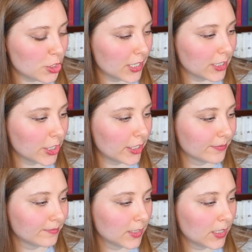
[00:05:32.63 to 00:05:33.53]
chiller.
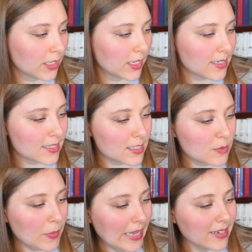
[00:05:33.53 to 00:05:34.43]

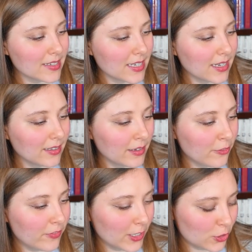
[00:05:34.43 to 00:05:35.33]
Spine tingling
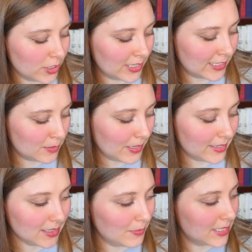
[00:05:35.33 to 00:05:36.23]
fiction at its
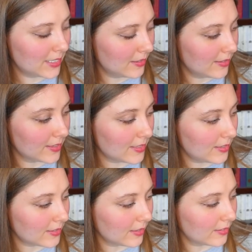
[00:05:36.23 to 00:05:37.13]
best. I mean, tis the
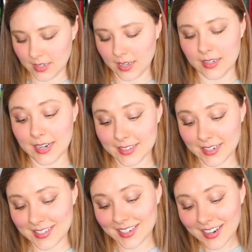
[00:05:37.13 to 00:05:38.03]
season. Uh, next
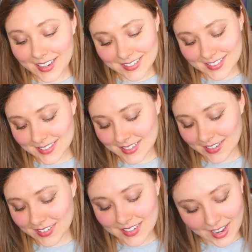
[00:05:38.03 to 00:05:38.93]
is a nice,
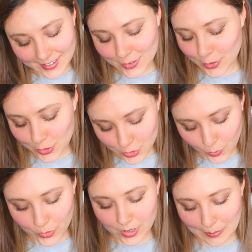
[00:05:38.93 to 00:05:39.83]
nice
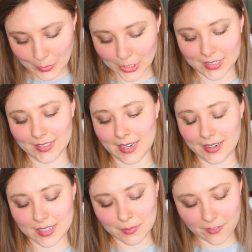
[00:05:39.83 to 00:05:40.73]
short book, and
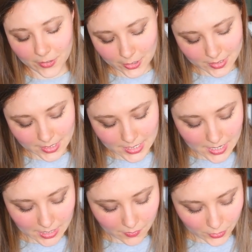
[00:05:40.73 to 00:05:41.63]
it's my first T.
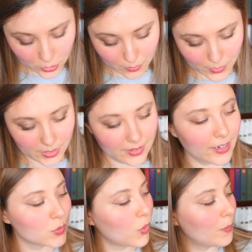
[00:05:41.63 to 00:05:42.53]
Kingfisher book, and that
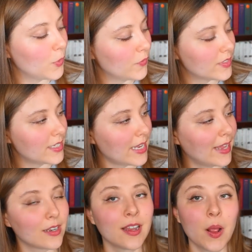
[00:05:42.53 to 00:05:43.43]
is What Moves the
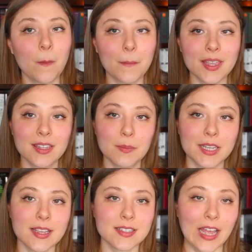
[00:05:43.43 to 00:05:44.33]
Dead. Mainly
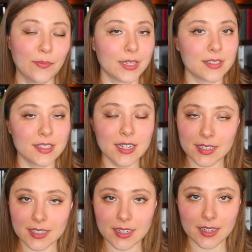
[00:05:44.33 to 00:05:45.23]
because I've been seeing
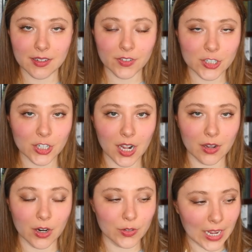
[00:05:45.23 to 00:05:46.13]
T. Kingfisher
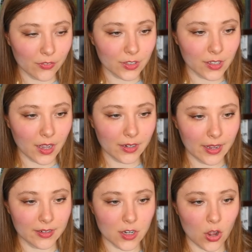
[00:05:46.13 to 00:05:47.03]
around a lot,
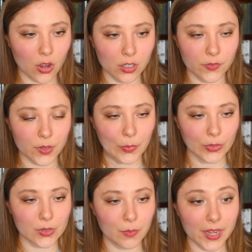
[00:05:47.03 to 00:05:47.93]
and all of the
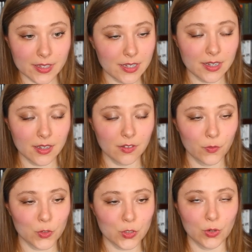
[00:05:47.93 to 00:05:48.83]
books by T.
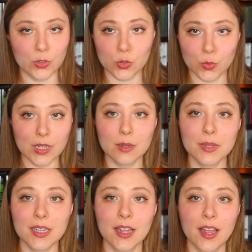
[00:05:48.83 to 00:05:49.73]
Kingfisher intrigue
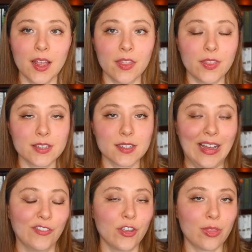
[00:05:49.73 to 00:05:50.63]
me. This
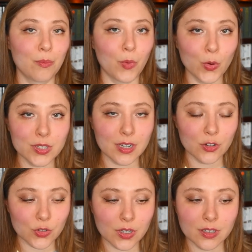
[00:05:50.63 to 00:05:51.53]
cover the most
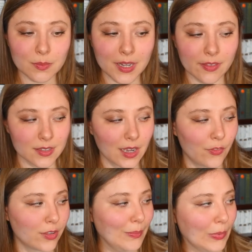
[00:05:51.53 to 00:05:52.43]
intrigues me, and this
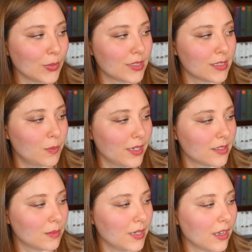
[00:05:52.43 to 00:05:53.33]
cover the most
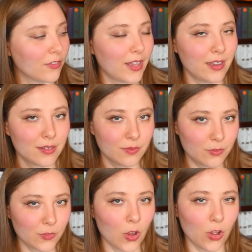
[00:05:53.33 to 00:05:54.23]
speaks to me of like
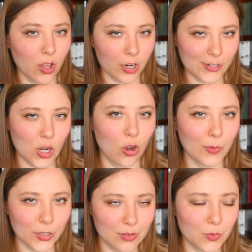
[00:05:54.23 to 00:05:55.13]
fall
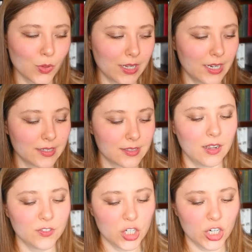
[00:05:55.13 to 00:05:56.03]
October spookiness
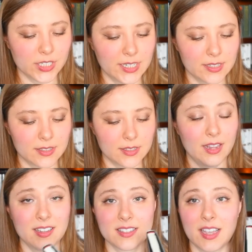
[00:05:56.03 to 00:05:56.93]
of darkness.
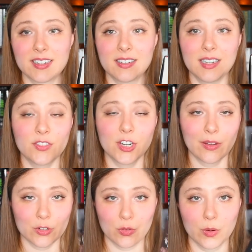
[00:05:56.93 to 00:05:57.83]
And it's I didn't even know
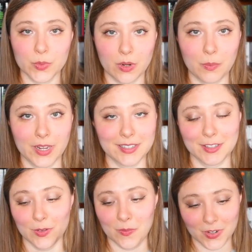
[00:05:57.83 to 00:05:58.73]
how short it was when I picked it,
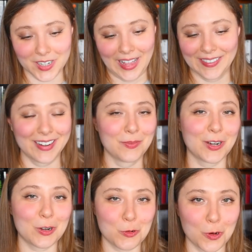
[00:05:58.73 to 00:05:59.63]
so I'm very glad that I
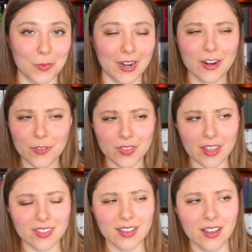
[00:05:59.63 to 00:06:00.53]
picked a short one. I don't
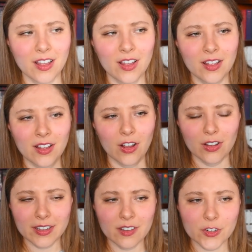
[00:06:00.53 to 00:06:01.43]
I think
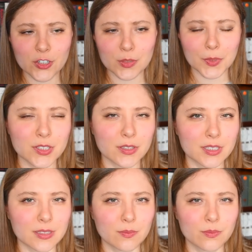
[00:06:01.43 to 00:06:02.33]
all Kingfisher's
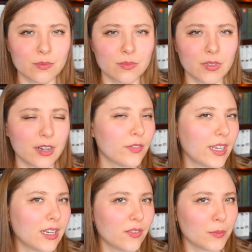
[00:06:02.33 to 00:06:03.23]
are I don't
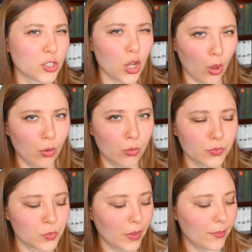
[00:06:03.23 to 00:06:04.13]
think any of them are
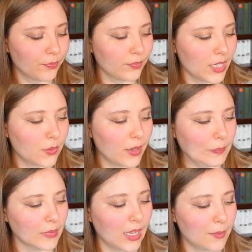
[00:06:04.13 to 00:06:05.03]
toned, but anyway,
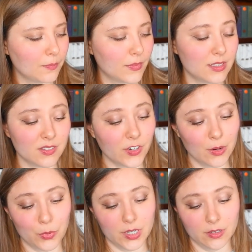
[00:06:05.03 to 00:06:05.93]
I'm this is a
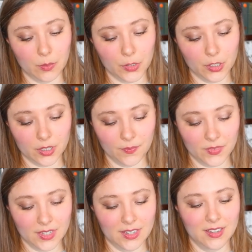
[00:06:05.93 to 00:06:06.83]
very pretty little book.
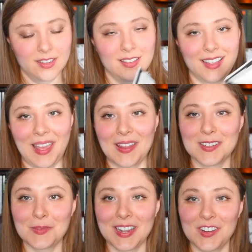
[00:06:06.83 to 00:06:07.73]
The
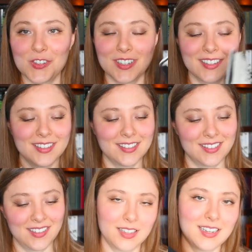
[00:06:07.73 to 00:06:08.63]
end pages,
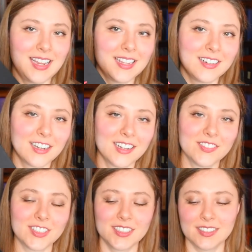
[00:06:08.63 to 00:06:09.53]
the naked
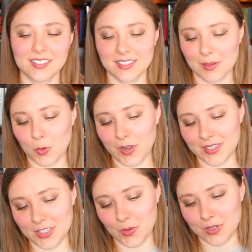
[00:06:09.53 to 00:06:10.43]
cover. I'm
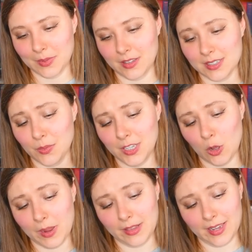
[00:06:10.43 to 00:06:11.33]
quite stoked about this. I really
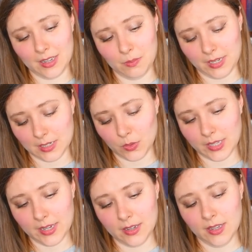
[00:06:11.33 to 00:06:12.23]
hope I like it because I would
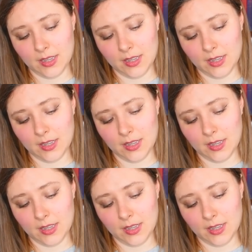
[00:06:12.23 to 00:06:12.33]
like